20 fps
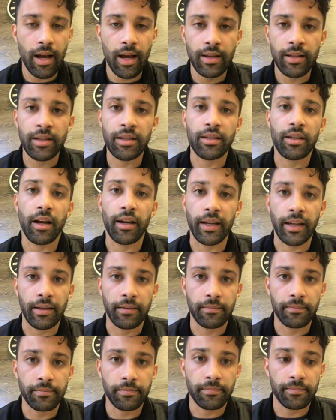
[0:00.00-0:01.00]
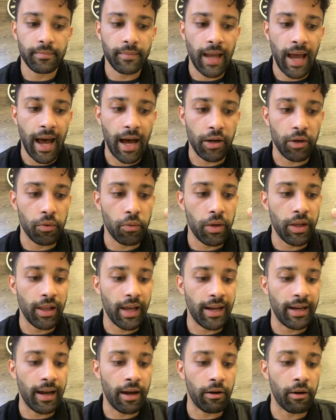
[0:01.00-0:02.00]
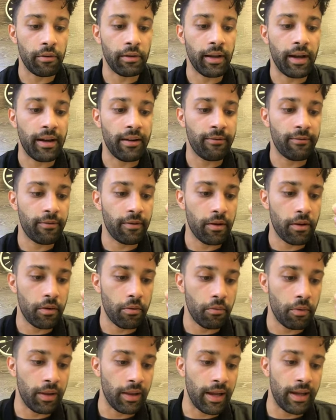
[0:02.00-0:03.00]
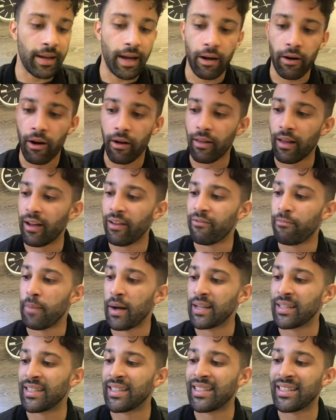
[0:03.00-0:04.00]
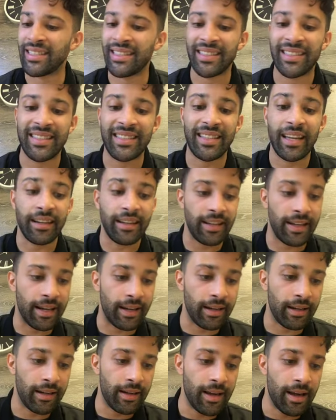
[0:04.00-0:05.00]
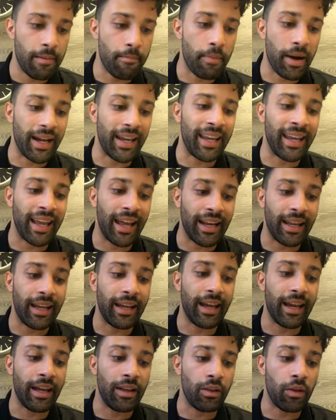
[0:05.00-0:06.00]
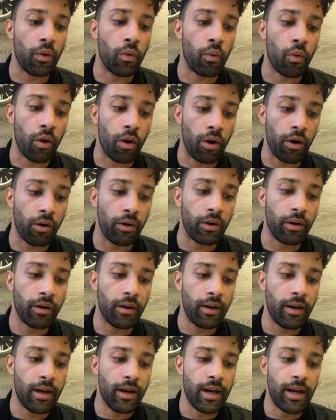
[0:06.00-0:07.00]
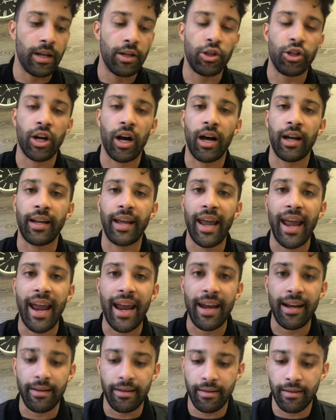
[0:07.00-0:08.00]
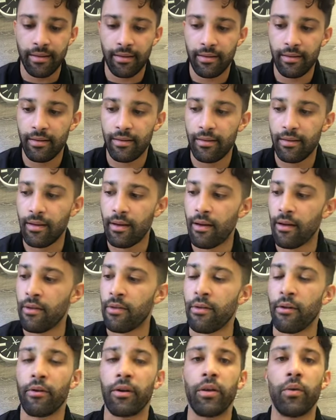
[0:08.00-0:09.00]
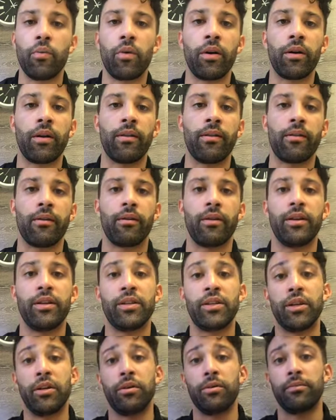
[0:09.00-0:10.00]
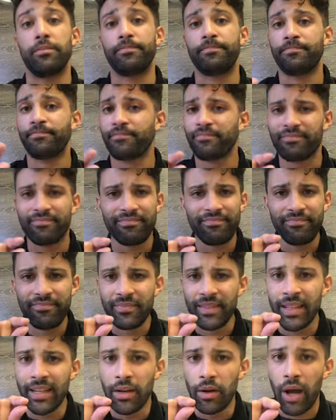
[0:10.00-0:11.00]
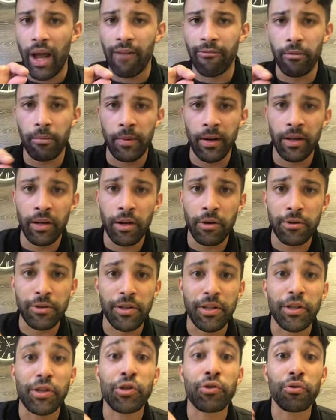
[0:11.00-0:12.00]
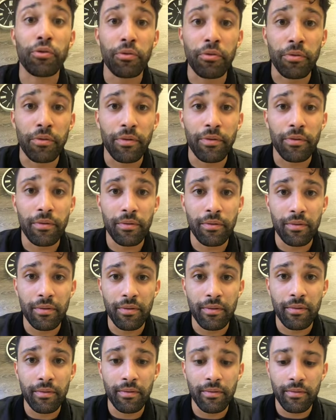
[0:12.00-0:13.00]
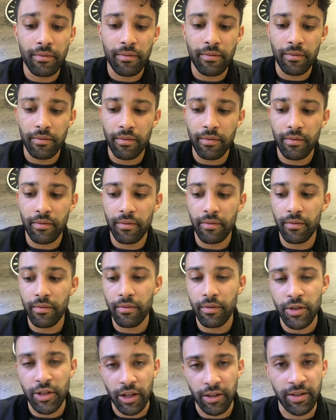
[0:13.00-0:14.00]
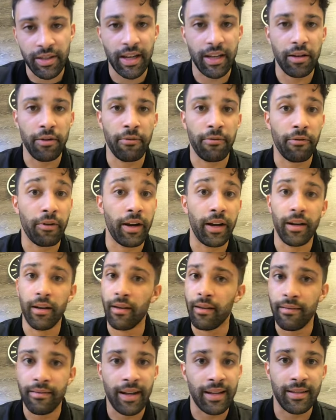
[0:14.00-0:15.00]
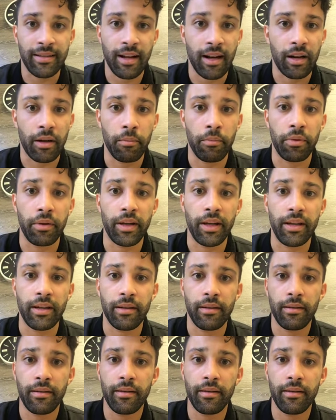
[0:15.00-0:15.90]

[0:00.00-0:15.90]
Study. How do we lay down our life? We lay down our life by studying, by getting in the Word. John 8, 31 and 32. Everybody knows the truth shall set you free. That's not complete.